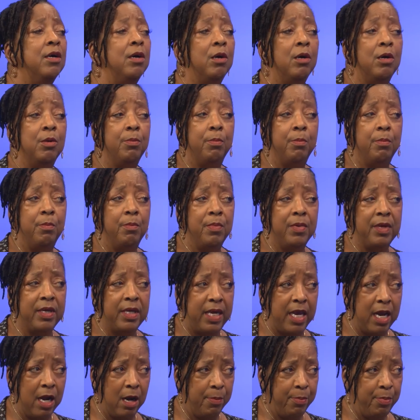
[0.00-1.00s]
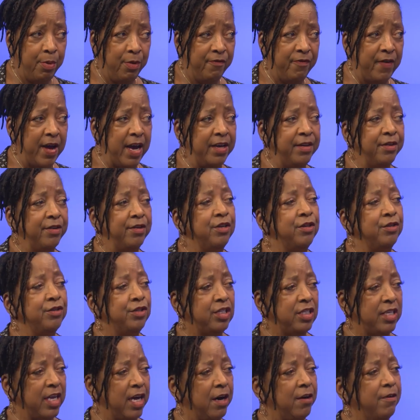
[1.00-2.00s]
become a, a care provider. Yes,
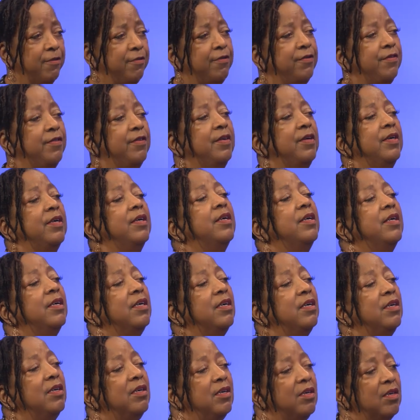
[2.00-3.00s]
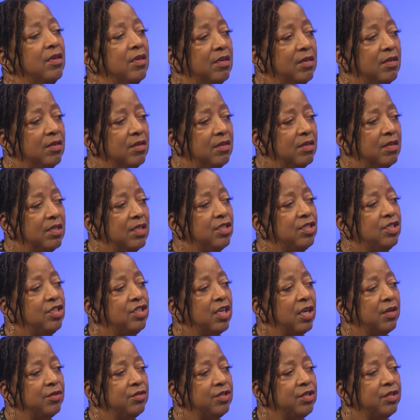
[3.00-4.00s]
yourself. a share, a living provider. Yes,
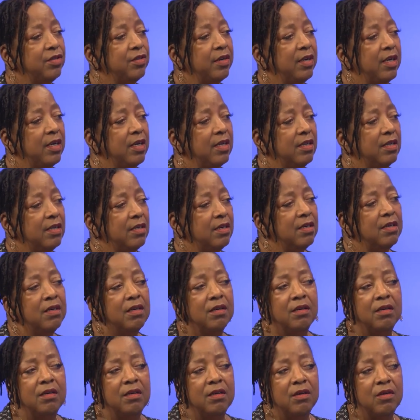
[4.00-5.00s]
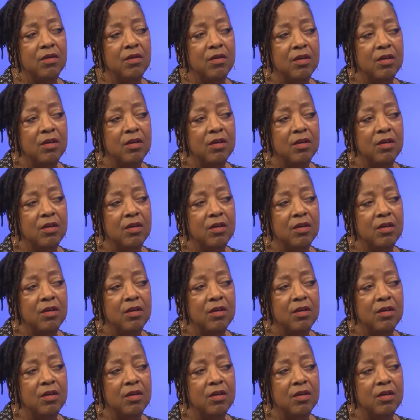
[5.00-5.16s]
shelter. A shared